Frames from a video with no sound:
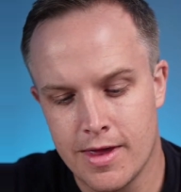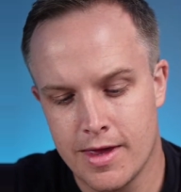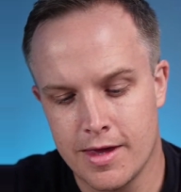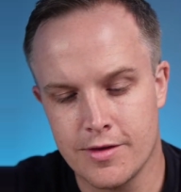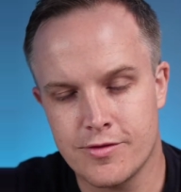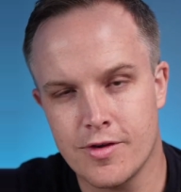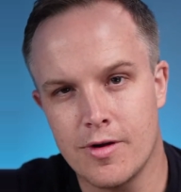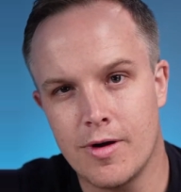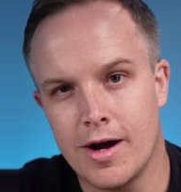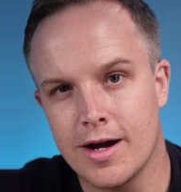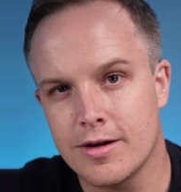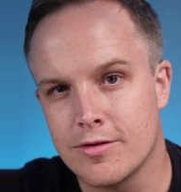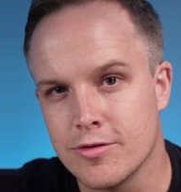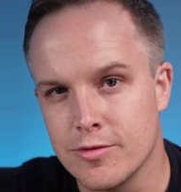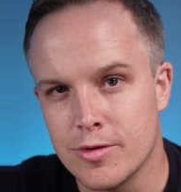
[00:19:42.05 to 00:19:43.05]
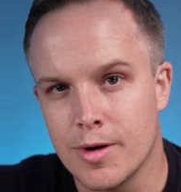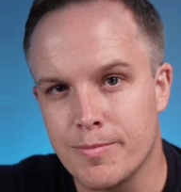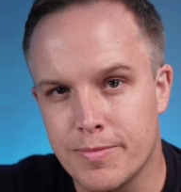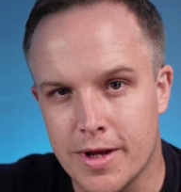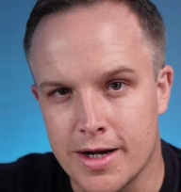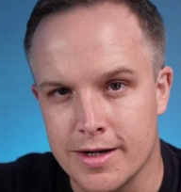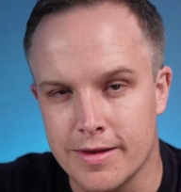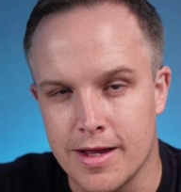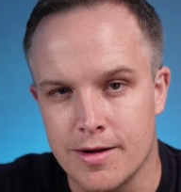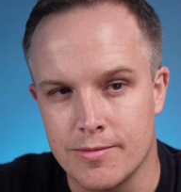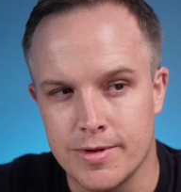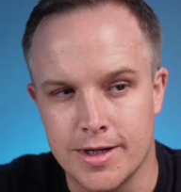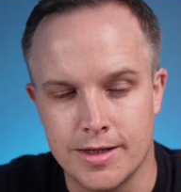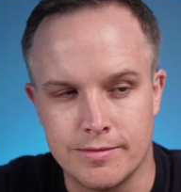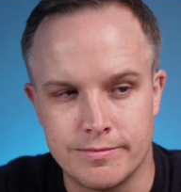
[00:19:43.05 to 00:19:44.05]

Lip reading: And so I grew up kind of that way.